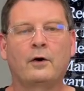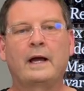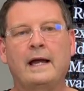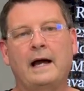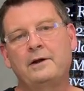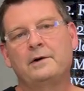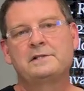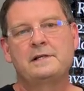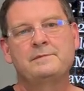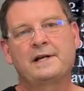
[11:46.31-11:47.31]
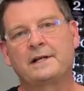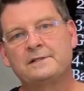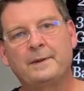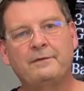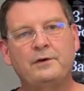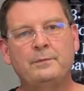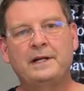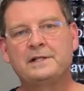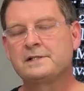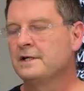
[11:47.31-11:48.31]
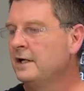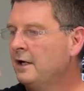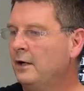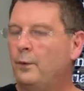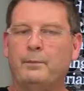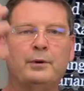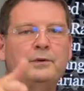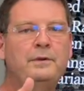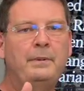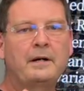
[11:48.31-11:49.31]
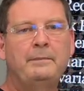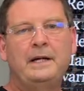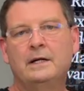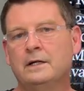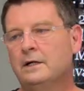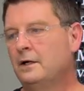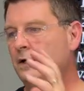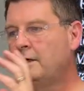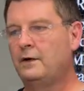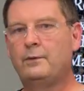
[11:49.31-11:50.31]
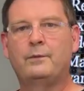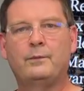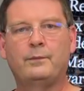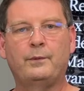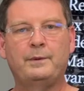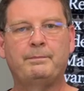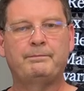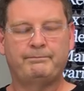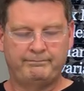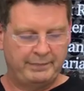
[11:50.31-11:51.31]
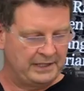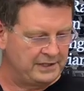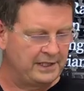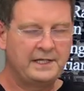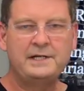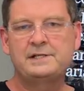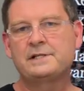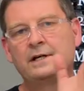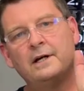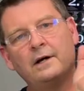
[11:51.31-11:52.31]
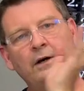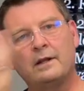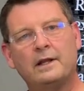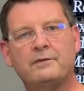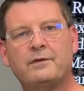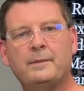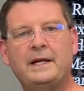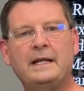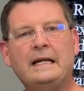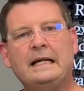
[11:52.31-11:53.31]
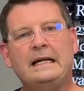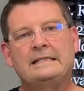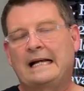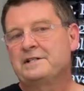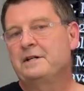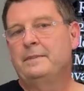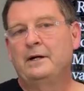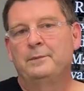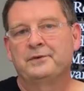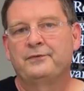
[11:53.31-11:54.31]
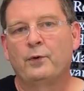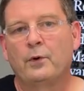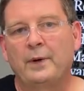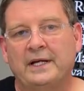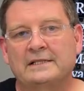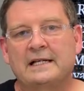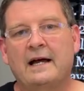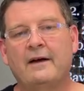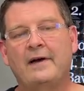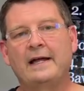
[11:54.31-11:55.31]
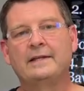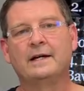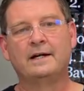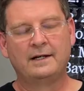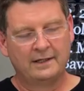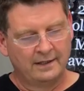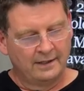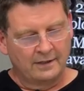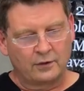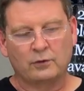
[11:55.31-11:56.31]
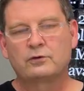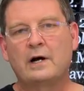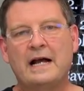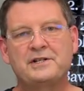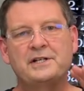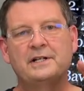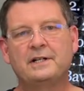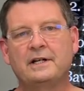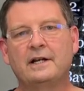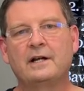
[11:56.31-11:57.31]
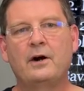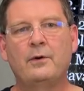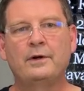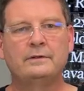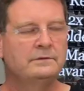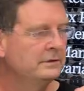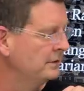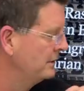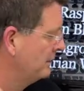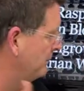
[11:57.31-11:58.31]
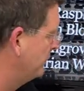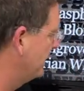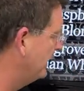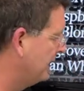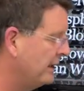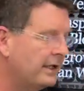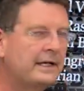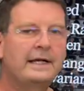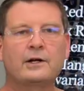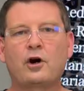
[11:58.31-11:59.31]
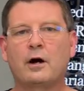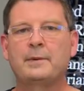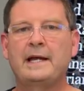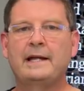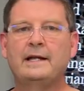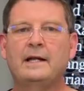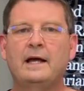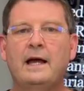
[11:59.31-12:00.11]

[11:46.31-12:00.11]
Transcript: Okay, I know it seems like it's been a few minutes. We brewed the bug beer, we pitched the yeast, let it ferment. It's actually been almost four weeks. I've had to cold crash it, get it going, put it in here, get it carbonated.